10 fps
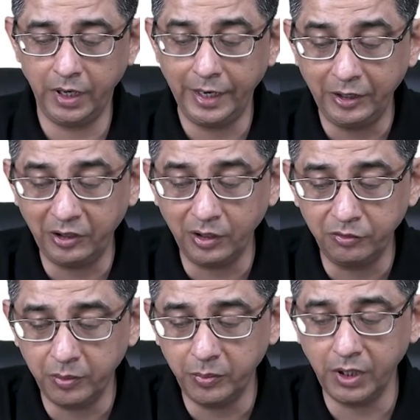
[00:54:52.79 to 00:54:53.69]
Atrial
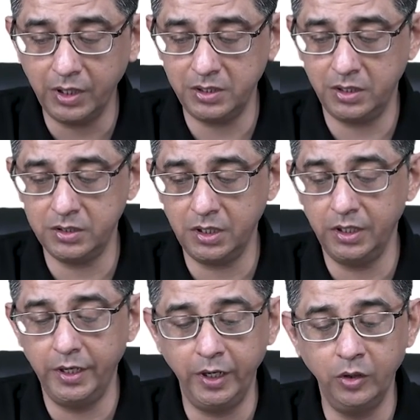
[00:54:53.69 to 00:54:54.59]
fibrillation is a
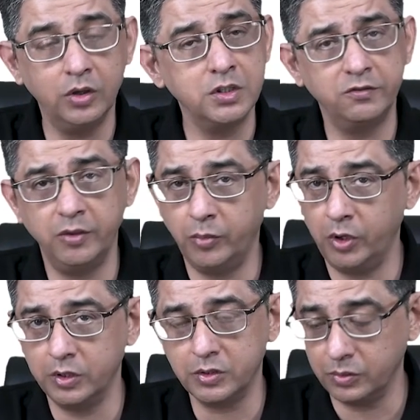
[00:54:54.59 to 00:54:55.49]
leading cause of
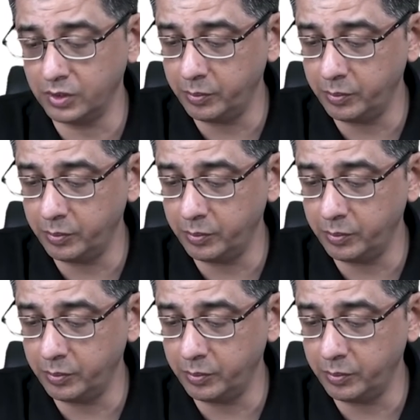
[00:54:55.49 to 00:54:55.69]
embolic stroke.